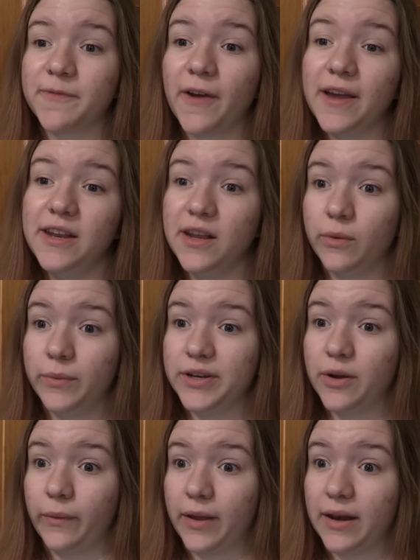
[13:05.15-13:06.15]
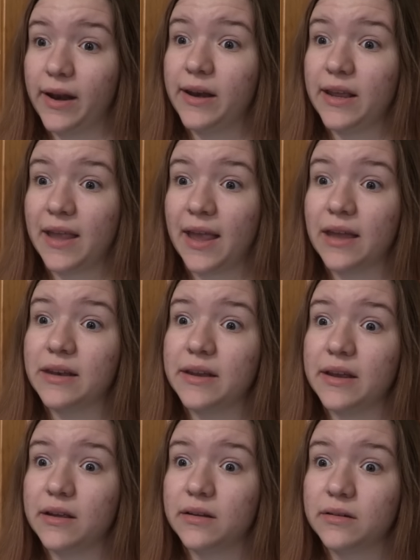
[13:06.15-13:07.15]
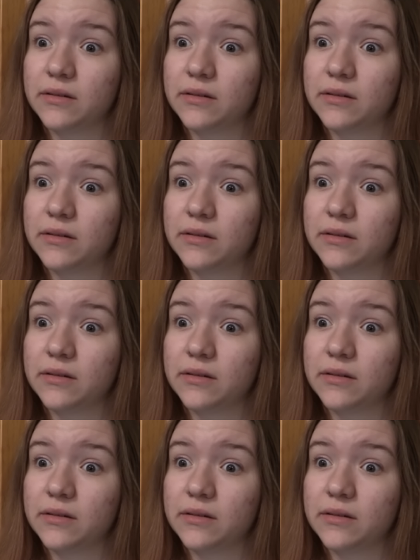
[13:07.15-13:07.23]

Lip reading: fighting and we don't get any candy?